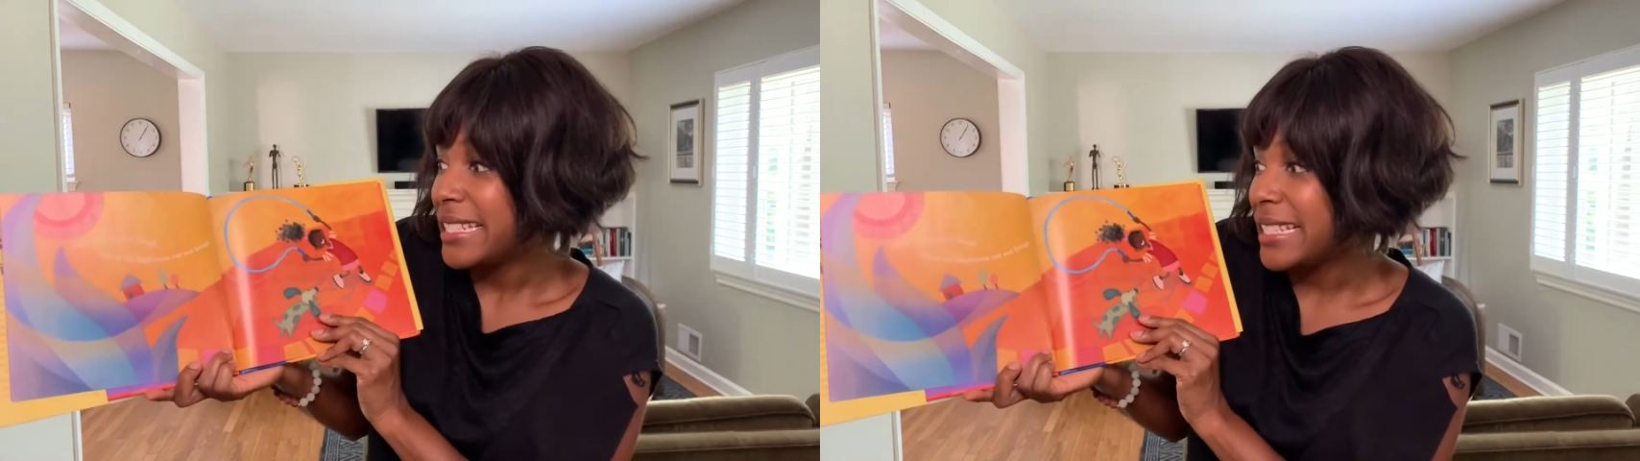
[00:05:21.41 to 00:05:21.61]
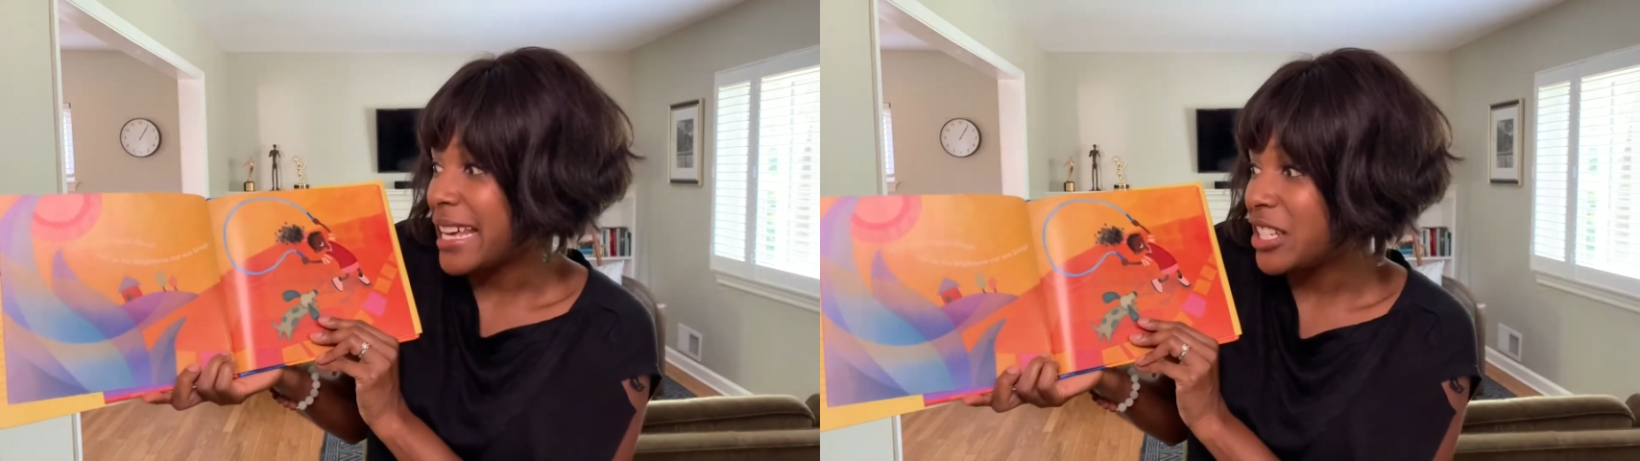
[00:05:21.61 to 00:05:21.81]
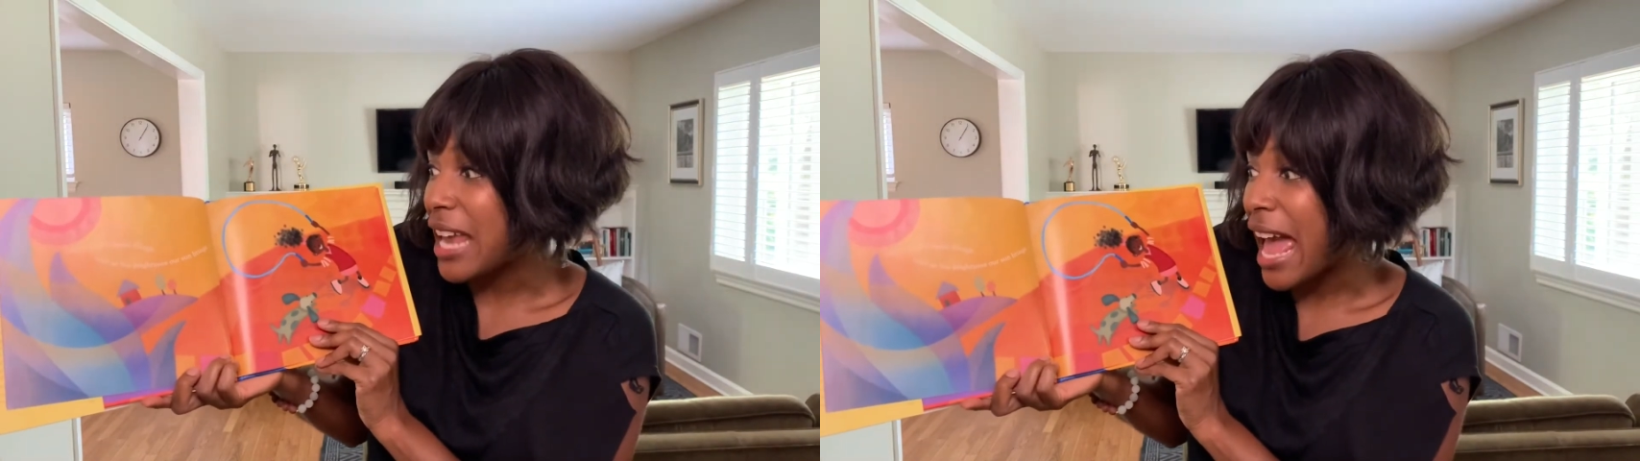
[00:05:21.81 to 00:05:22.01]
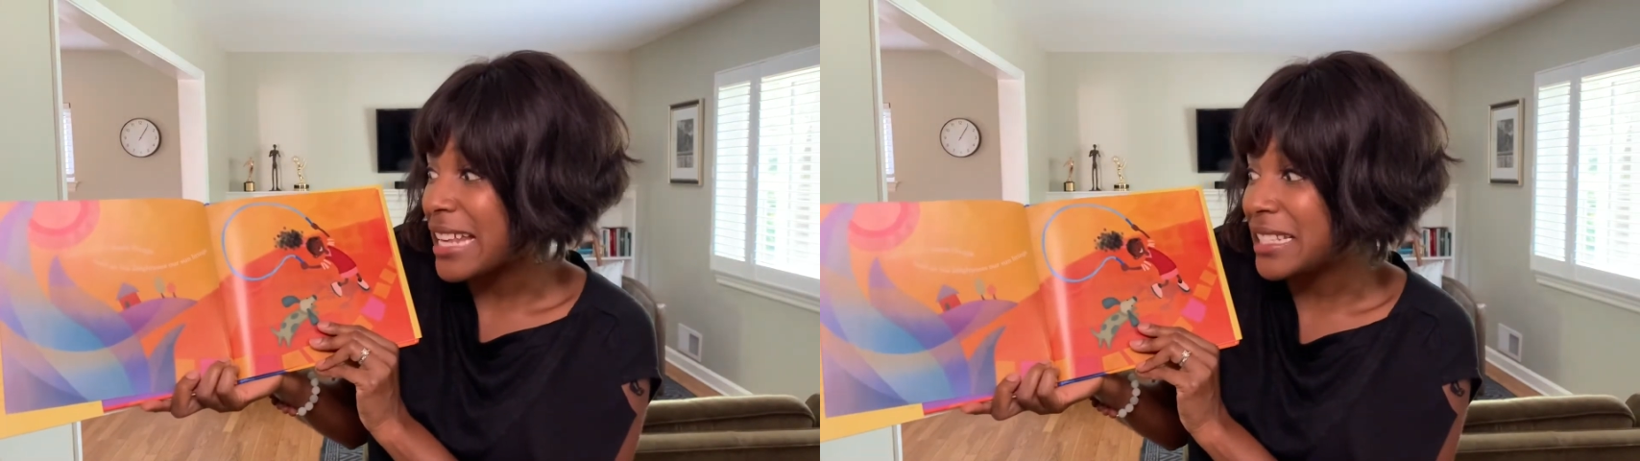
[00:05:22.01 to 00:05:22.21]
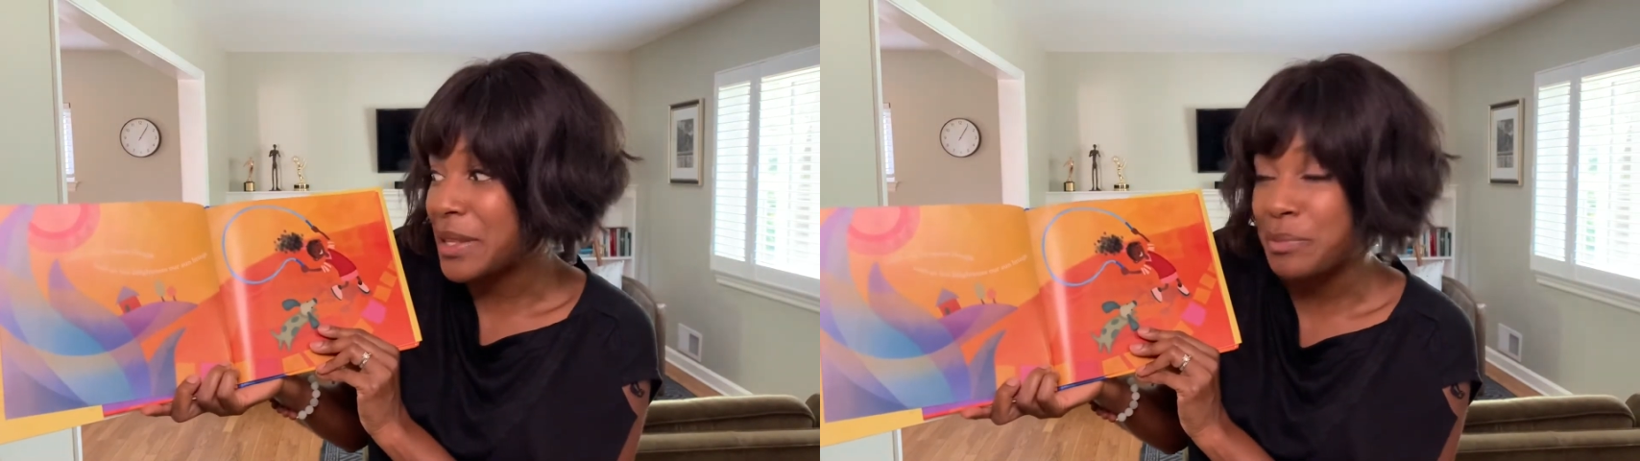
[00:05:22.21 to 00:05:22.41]
such
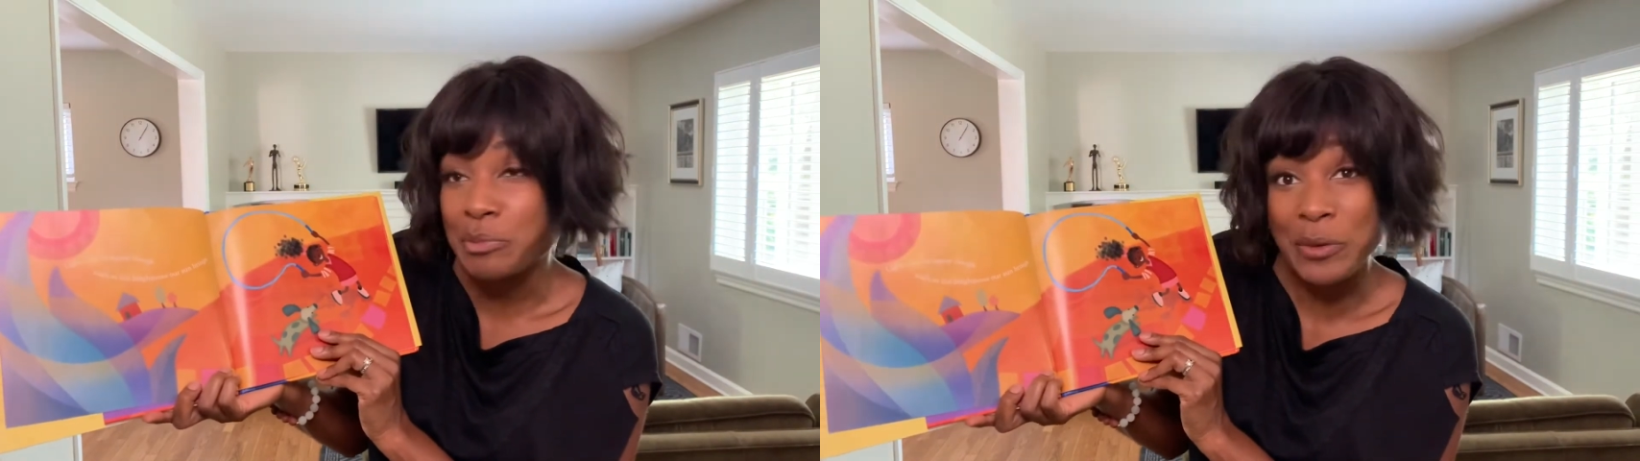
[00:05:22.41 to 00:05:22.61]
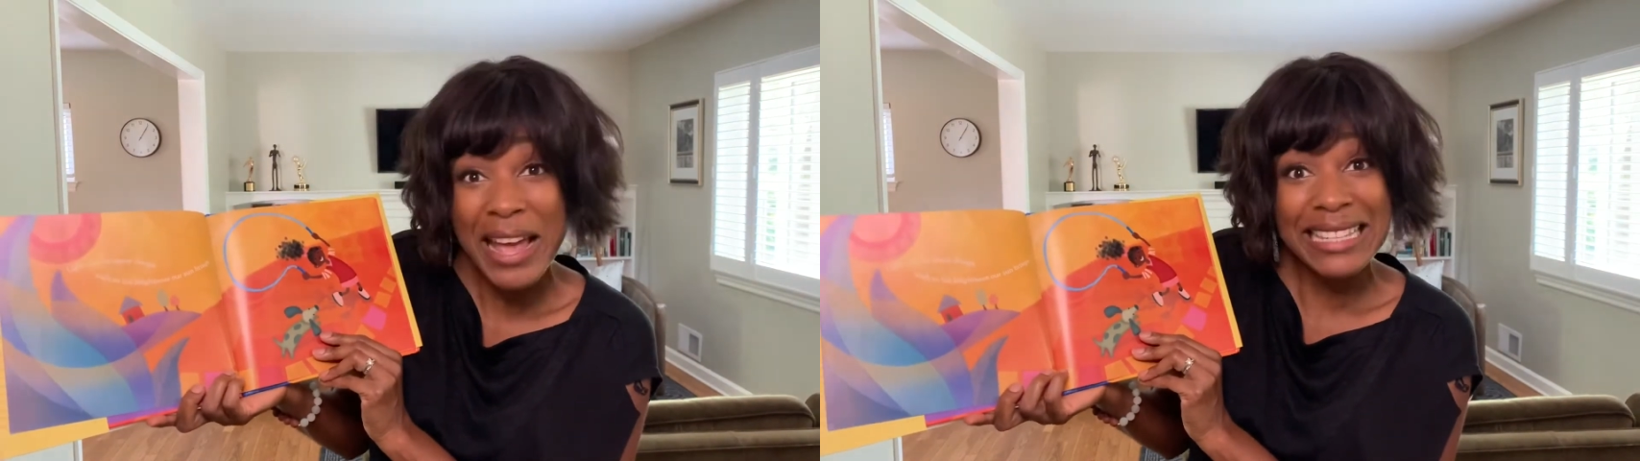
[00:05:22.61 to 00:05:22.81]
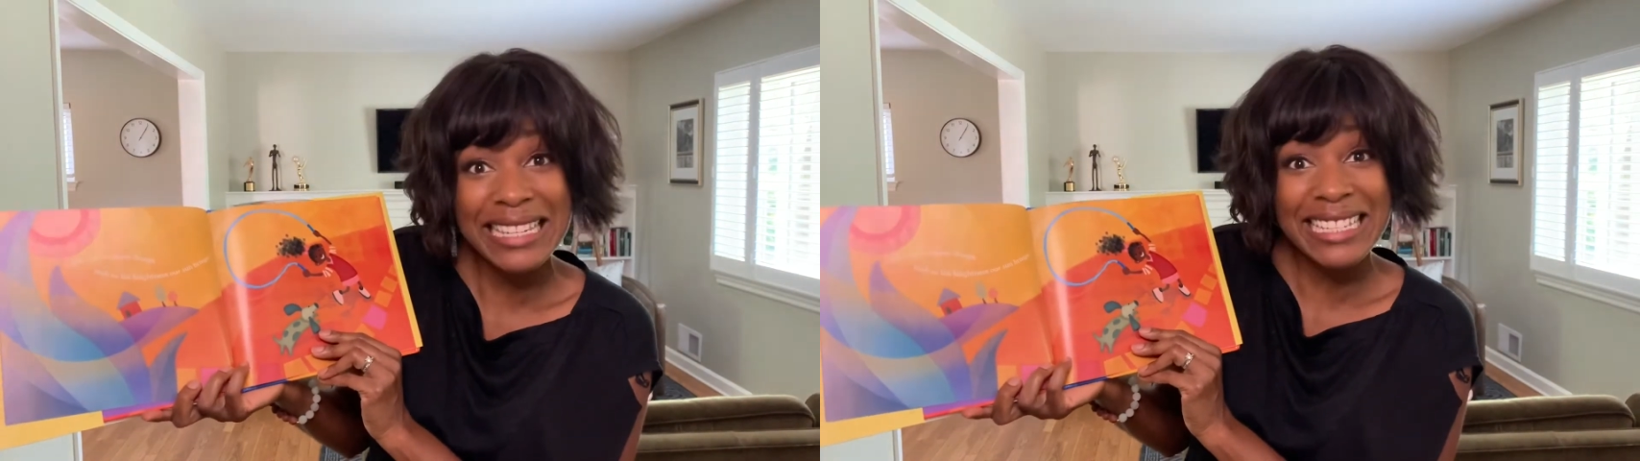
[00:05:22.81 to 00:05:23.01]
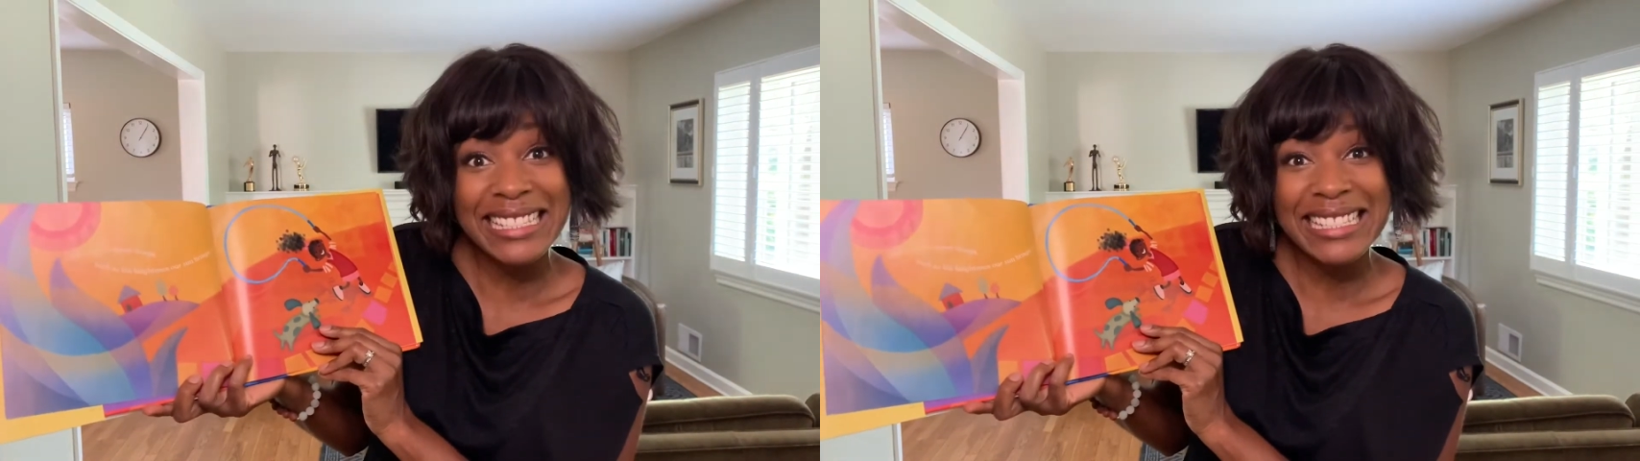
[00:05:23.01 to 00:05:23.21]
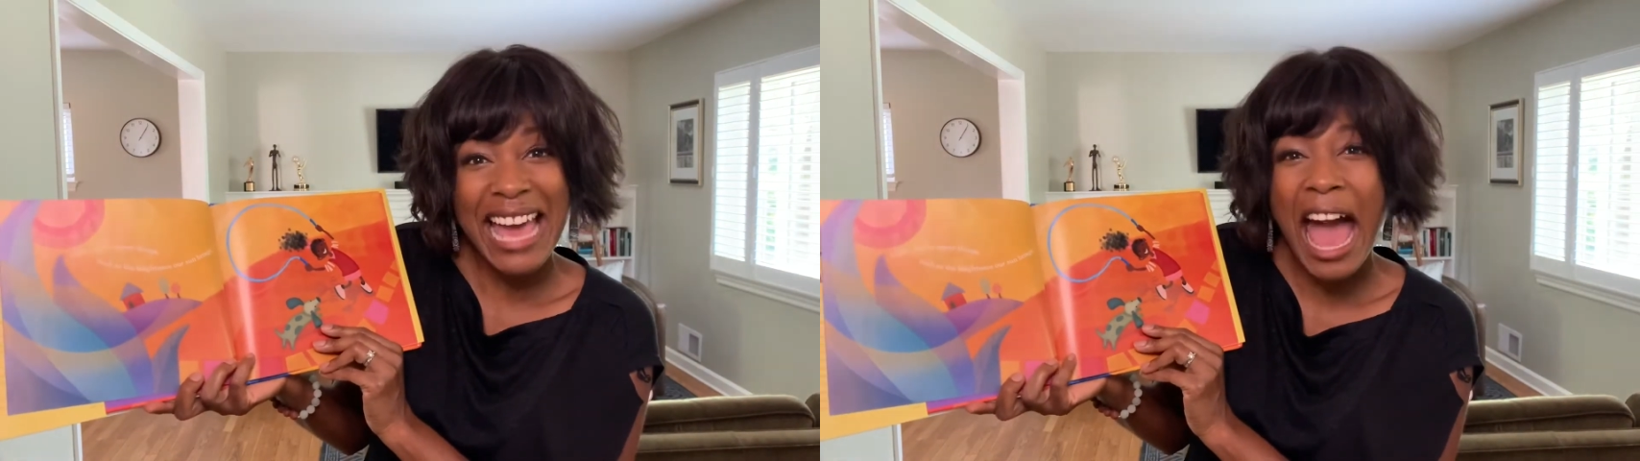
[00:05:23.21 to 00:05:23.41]
as the brightness